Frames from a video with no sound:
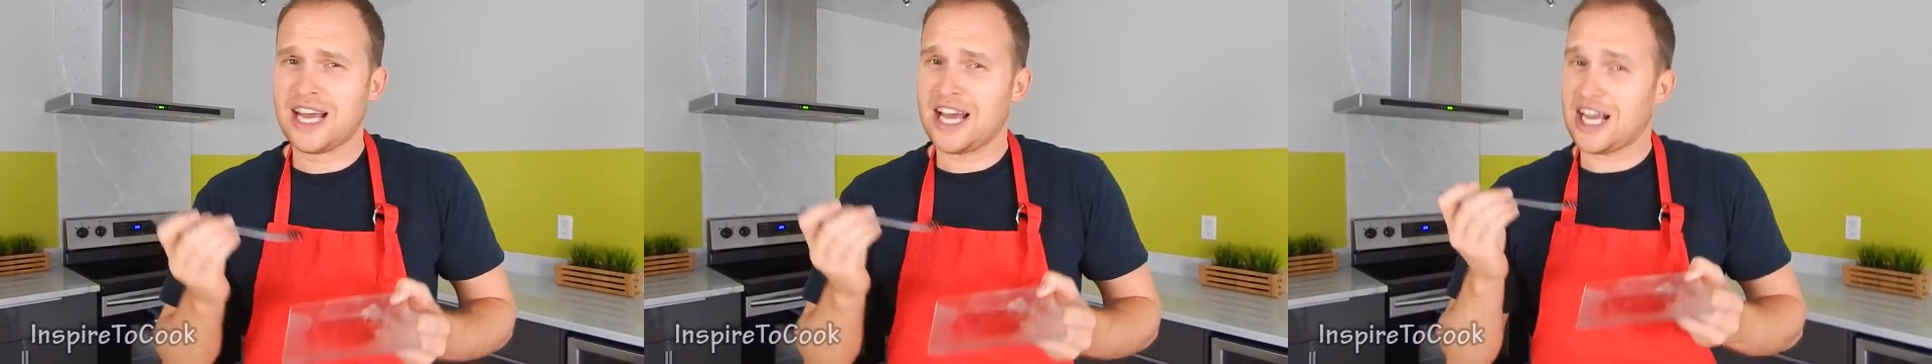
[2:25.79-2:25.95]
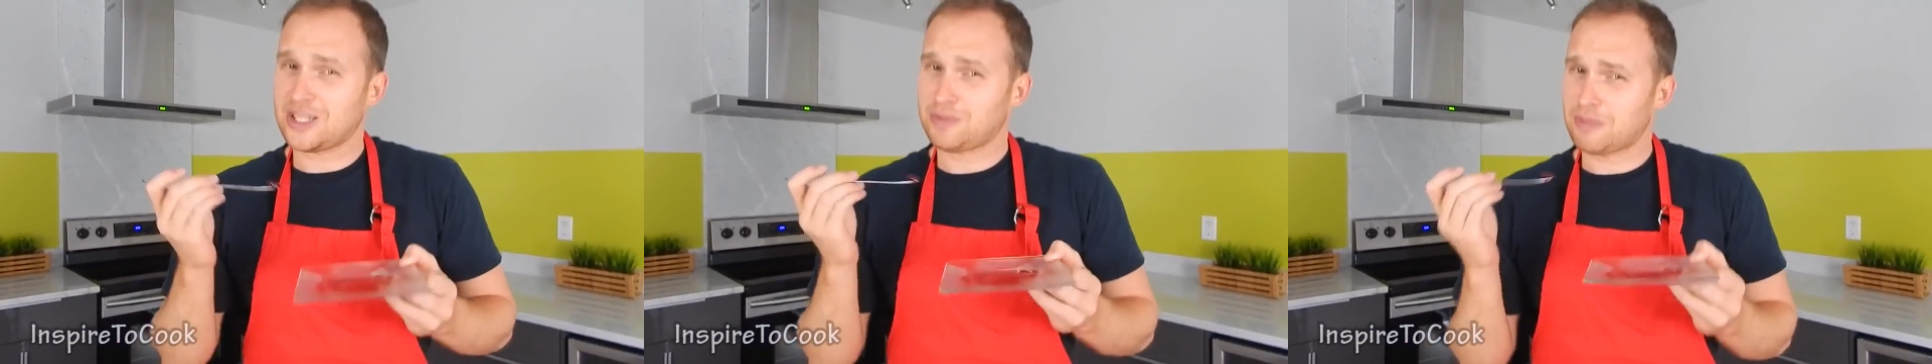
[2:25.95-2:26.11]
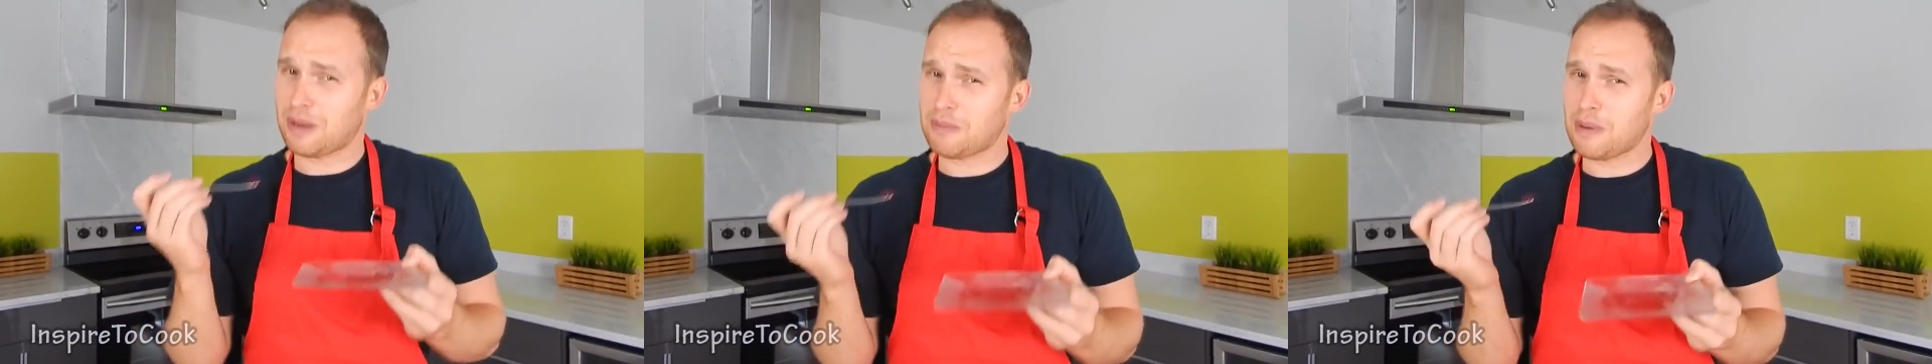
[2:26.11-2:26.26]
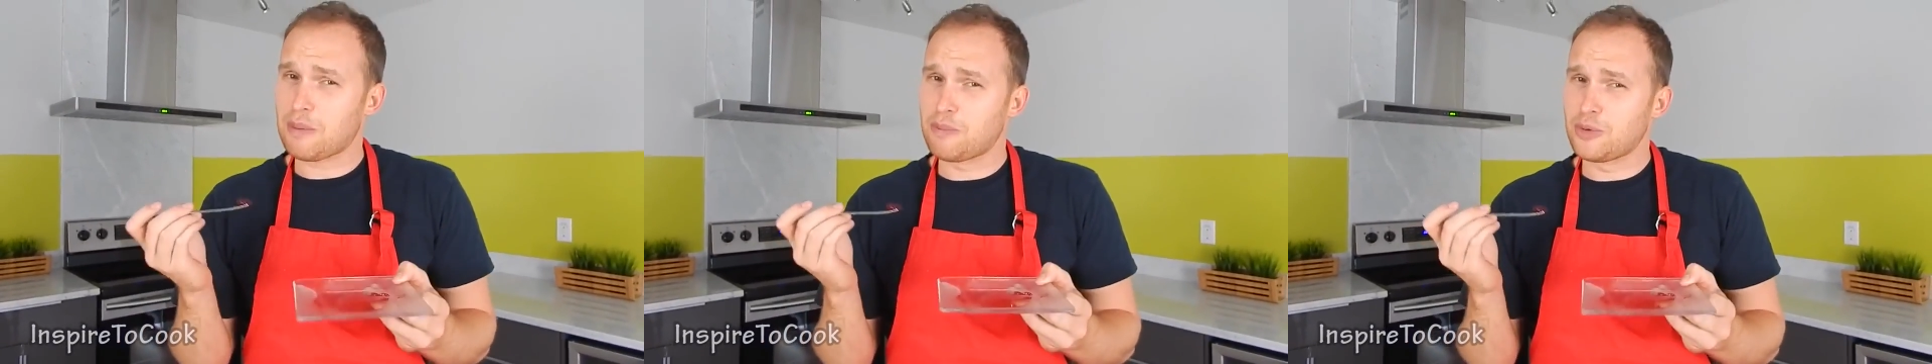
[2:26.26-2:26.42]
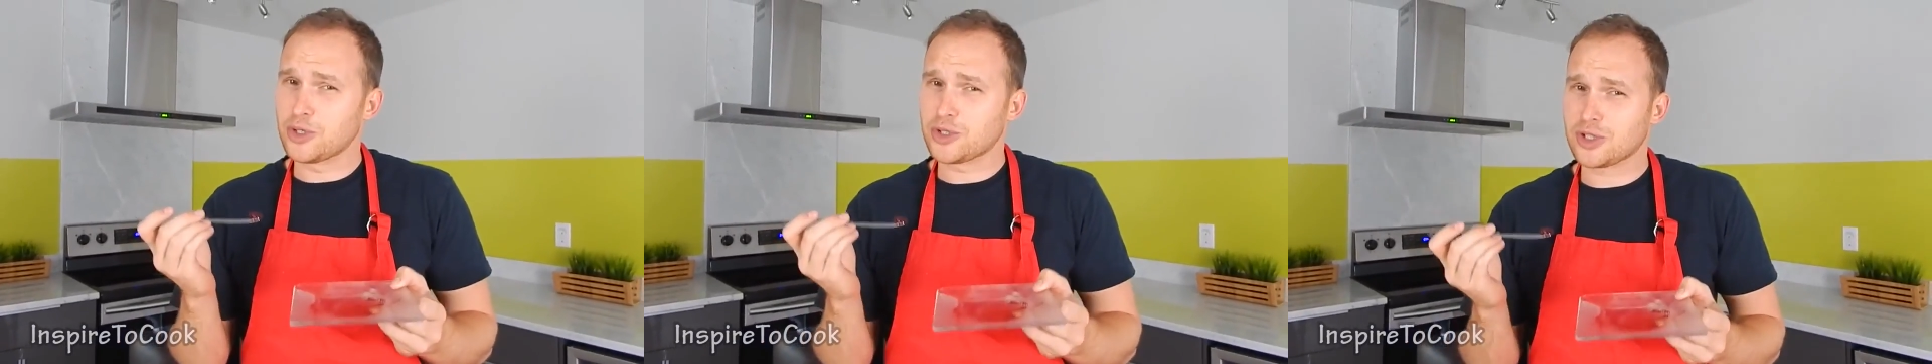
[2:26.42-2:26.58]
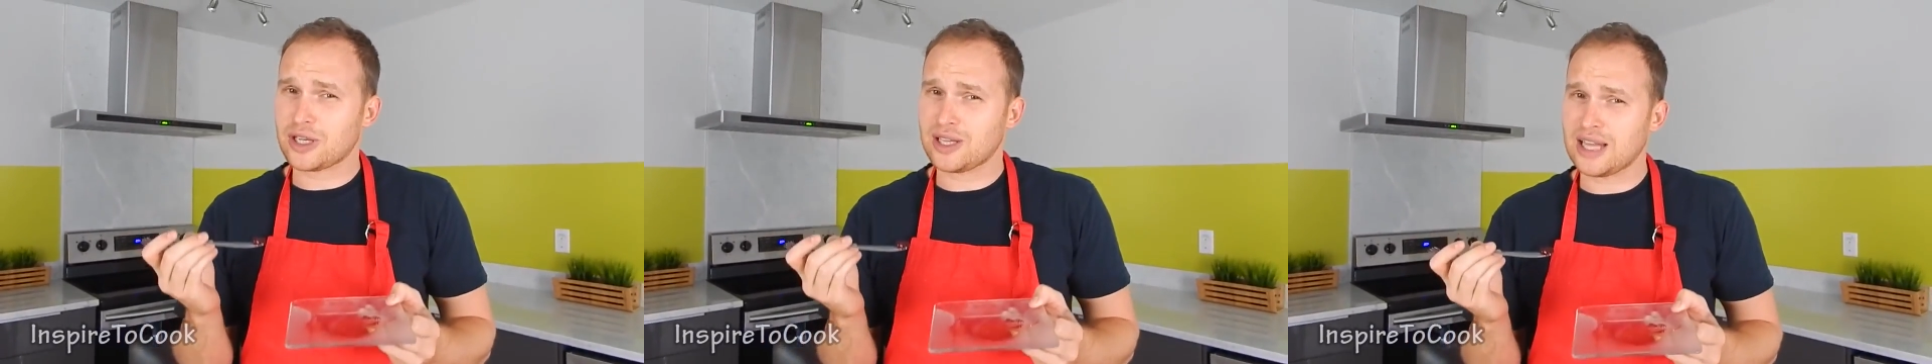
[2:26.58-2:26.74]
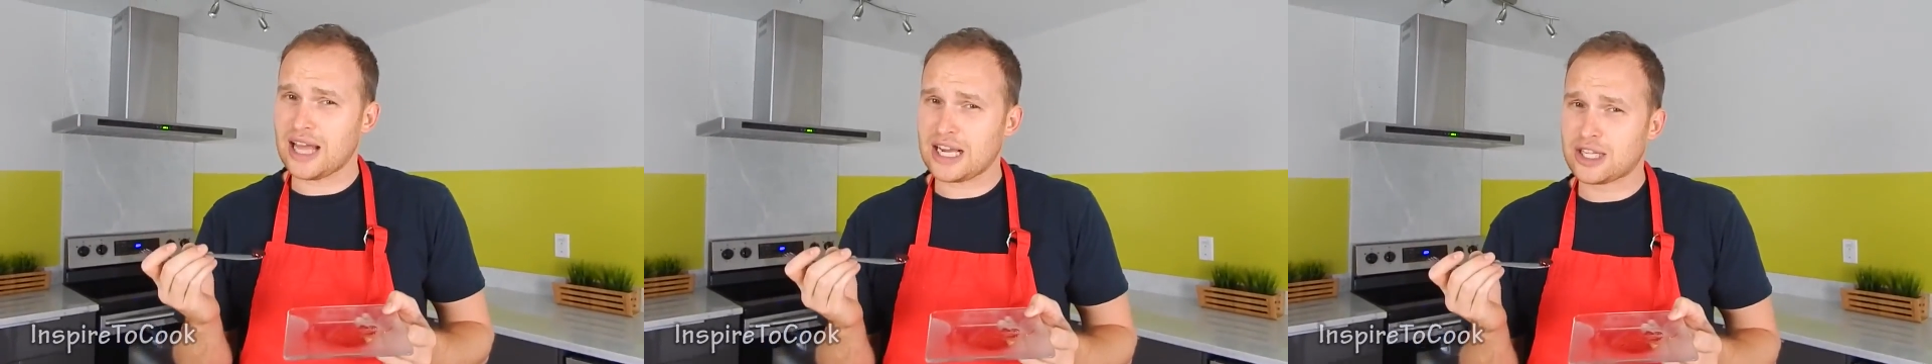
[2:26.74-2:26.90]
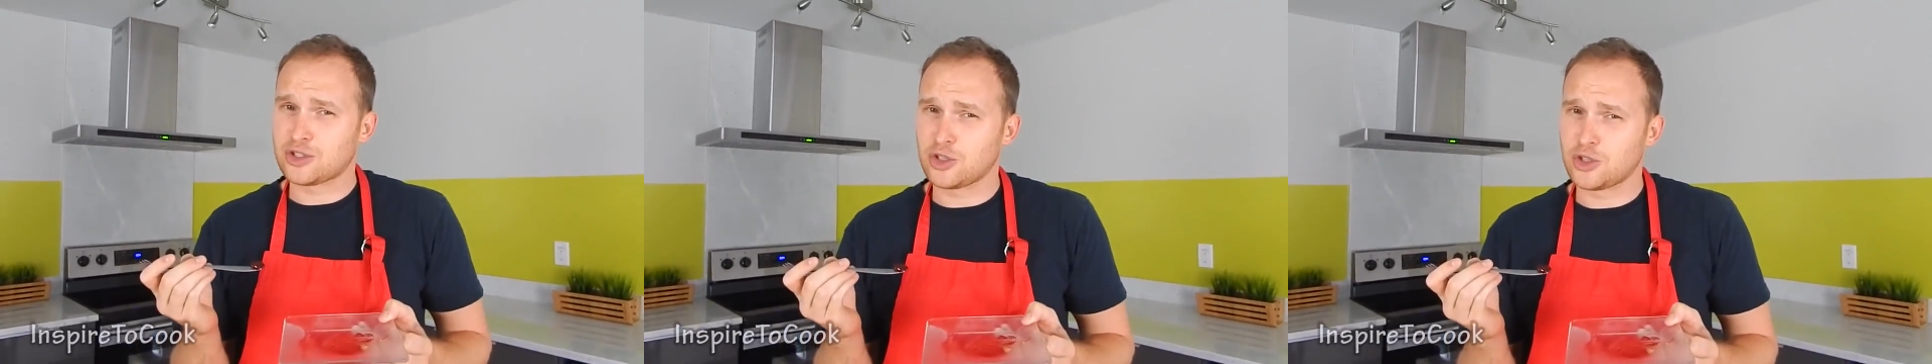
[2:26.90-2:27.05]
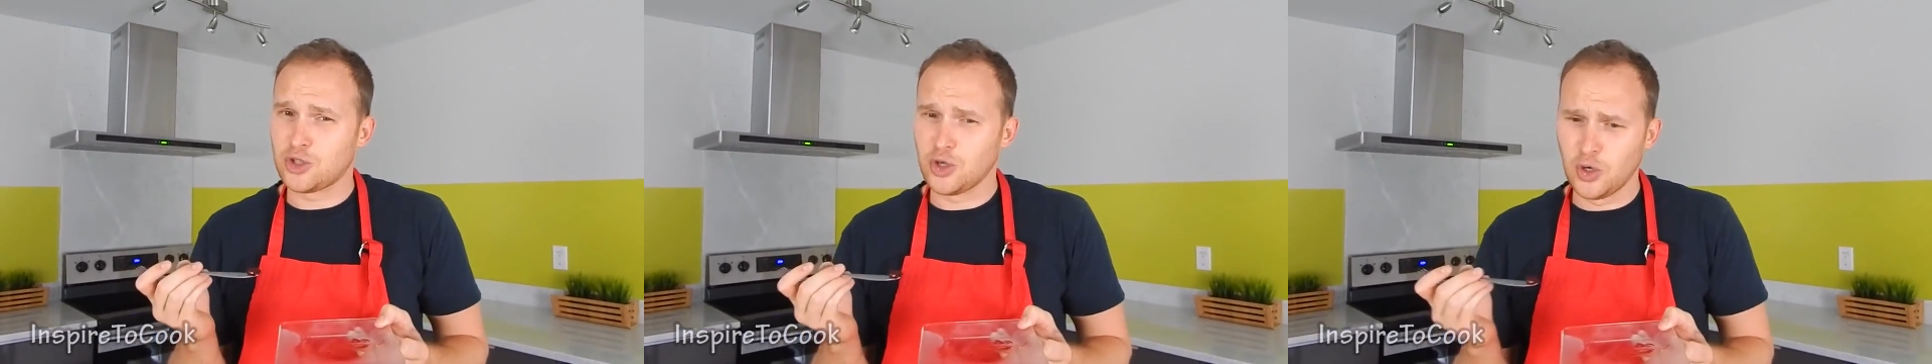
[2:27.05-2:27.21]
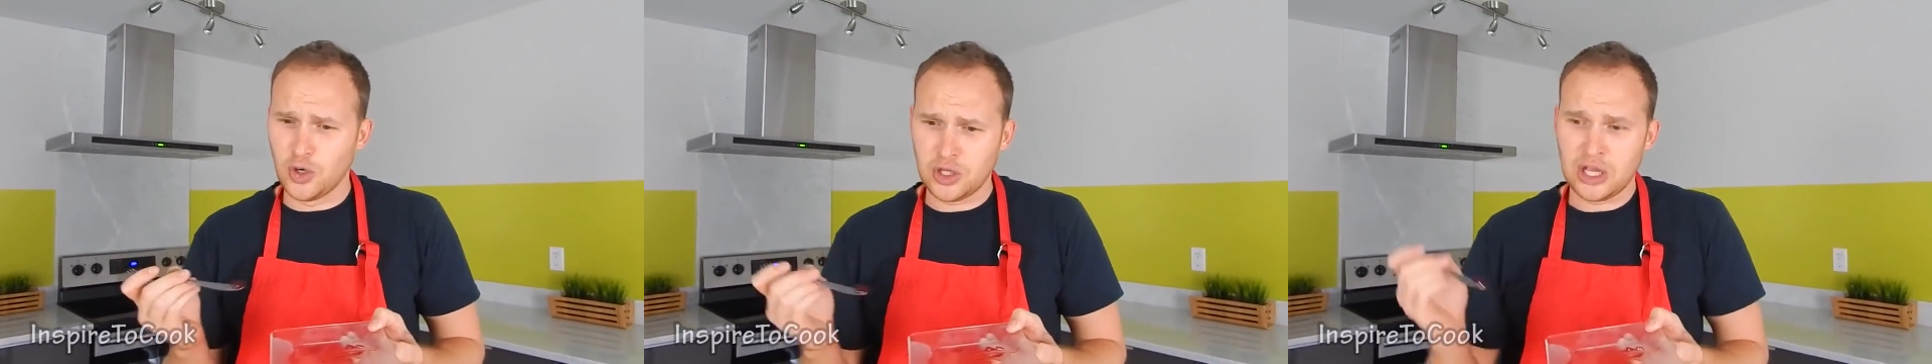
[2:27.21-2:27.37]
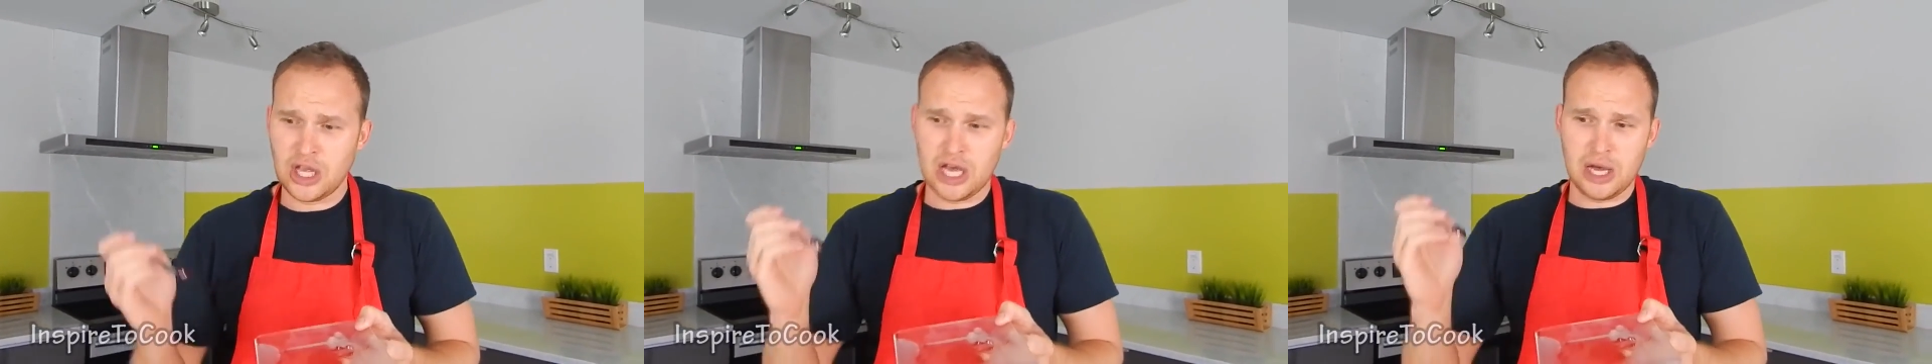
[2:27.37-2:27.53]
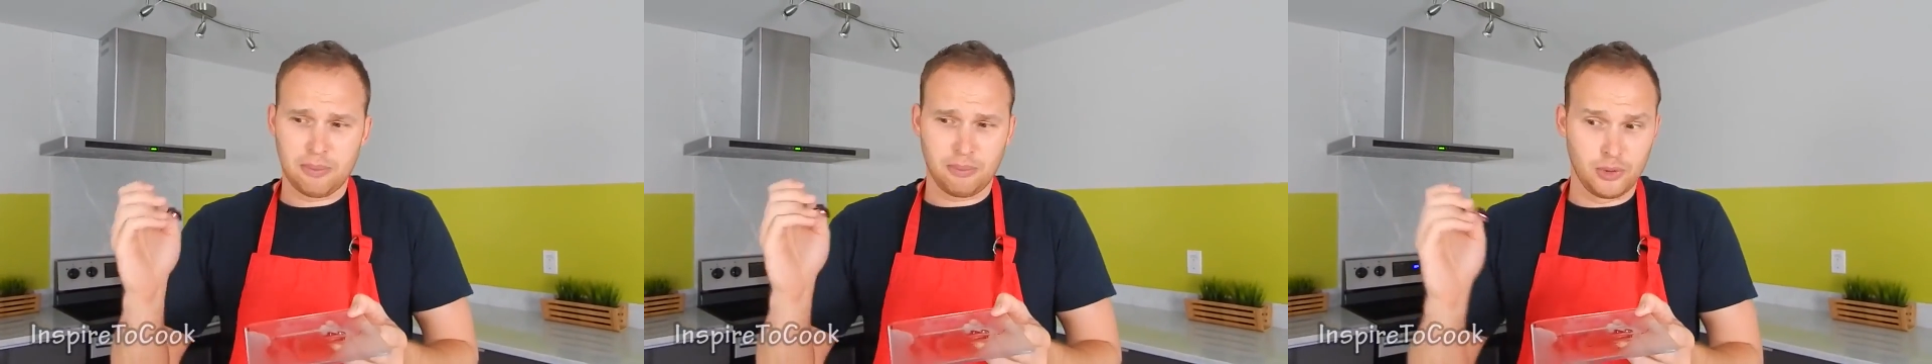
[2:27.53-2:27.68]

as my babushka likes to do it.